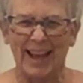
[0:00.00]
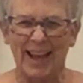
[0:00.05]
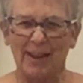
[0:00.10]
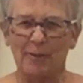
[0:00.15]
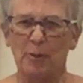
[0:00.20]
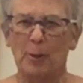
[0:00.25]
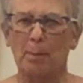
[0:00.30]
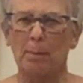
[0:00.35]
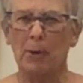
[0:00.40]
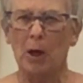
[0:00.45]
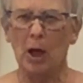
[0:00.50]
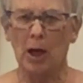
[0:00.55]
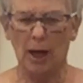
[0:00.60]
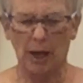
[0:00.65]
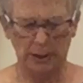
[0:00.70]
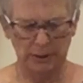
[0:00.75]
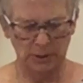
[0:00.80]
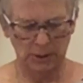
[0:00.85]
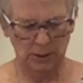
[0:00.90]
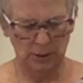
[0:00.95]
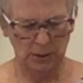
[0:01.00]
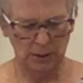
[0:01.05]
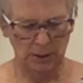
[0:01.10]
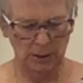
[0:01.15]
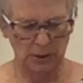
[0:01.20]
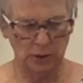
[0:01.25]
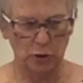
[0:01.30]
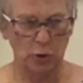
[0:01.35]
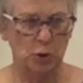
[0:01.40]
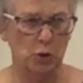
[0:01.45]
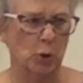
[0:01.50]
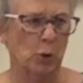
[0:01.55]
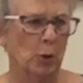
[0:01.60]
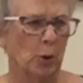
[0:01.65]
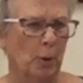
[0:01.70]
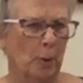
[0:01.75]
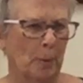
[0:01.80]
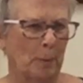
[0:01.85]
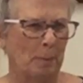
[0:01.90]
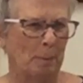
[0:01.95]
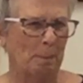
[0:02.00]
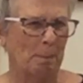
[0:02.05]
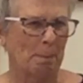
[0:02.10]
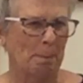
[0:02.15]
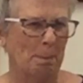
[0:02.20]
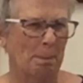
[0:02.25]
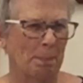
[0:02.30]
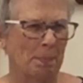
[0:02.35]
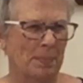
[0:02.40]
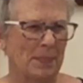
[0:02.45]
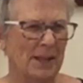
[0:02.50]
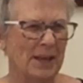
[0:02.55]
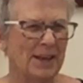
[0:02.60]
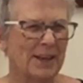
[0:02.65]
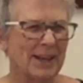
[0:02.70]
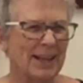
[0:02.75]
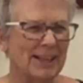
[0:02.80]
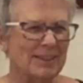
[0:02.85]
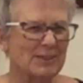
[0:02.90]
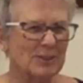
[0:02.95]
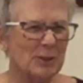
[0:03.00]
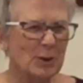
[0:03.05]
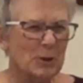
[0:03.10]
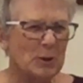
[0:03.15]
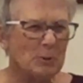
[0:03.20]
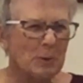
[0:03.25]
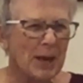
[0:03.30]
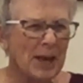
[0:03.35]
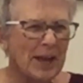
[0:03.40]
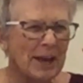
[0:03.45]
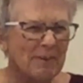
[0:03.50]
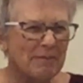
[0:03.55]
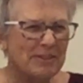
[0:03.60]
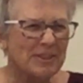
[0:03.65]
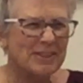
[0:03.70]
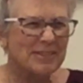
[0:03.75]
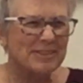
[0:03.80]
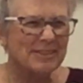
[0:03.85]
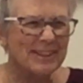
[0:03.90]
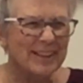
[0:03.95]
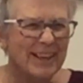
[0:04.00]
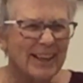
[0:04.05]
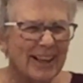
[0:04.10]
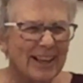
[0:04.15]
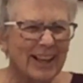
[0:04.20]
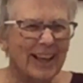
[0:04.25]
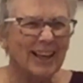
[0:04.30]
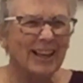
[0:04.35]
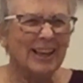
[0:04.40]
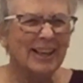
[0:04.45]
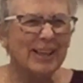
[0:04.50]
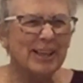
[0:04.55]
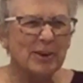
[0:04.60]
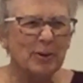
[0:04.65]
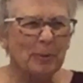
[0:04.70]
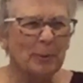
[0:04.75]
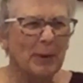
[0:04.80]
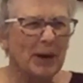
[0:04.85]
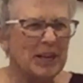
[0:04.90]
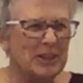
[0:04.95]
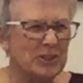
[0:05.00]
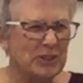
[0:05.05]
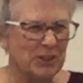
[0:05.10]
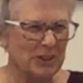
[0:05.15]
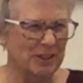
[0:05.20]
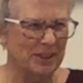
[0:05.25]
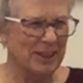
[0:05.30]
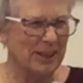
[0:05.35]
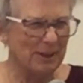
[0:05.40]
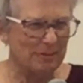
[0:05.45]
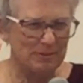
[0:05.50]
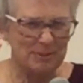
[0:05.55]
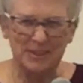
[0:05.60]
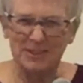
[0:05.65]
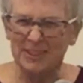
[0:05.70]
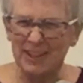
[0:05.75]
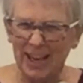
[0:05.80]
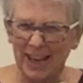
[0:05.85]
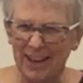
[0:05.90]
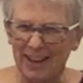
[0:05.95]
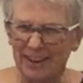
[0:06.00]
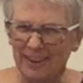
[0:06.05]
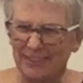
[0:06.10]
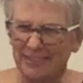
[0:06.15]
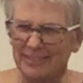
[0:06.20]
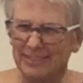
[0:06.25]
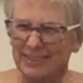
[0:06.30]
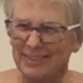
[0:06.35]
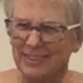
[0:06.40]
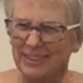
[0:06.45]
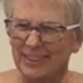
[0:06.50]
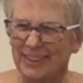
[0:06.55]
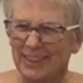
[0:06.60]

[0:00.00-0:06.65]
and the pot is sir. And so you have this alliteration of sounds